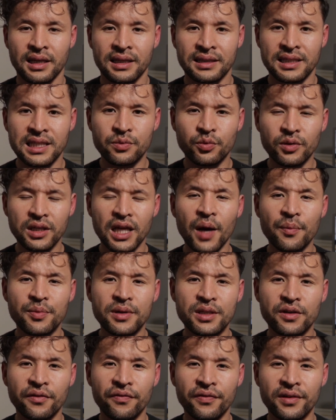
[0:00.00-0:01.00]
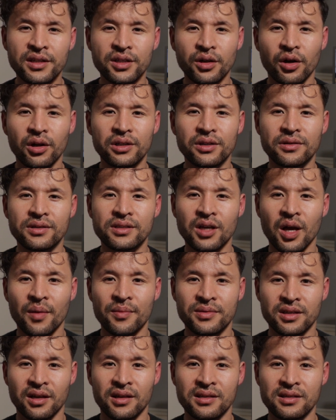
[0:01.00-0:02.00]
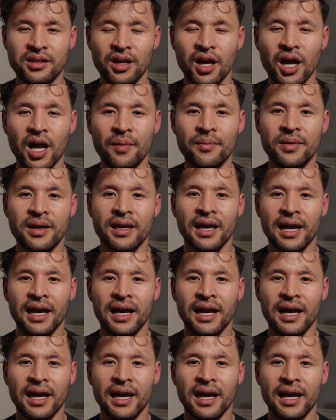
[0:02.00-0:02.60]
This will help you to finish all your assignments on time